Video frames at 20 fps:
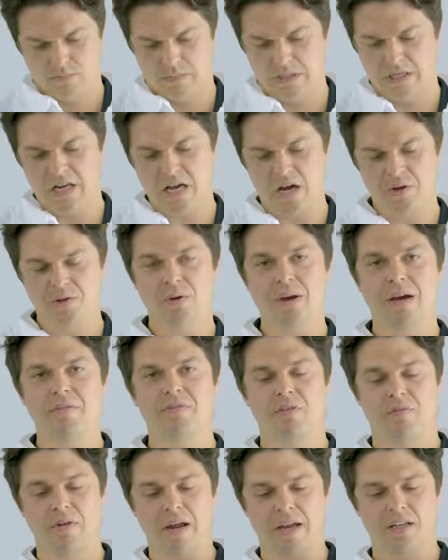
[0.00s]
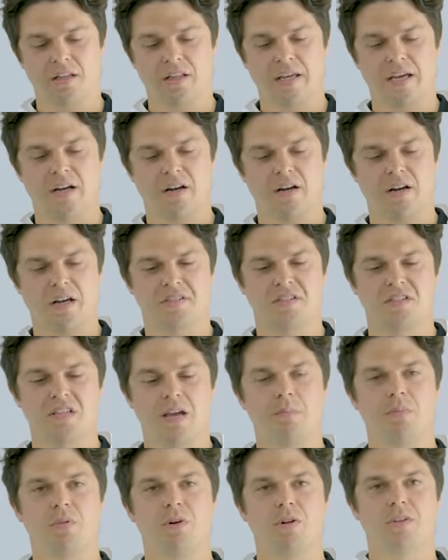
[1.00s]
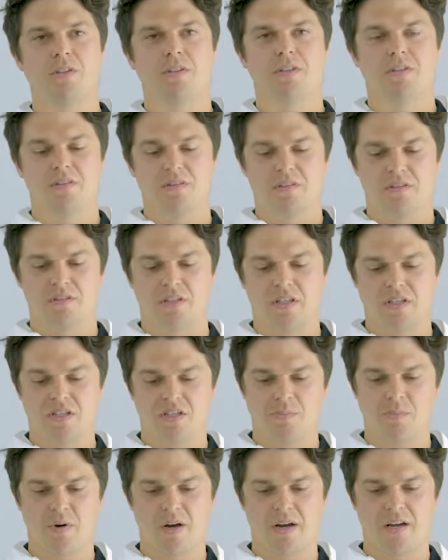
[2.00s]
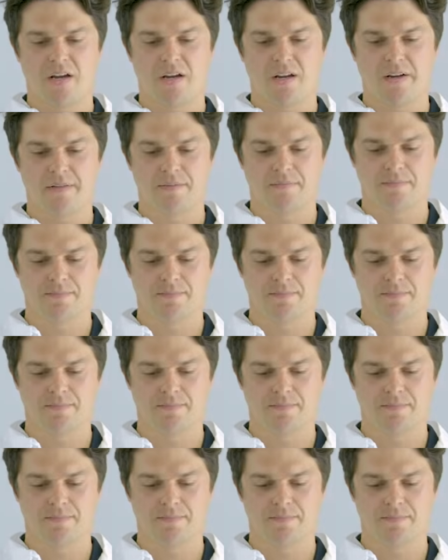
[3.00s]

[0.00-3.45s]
And now you have the regulator assembled to the spray gun.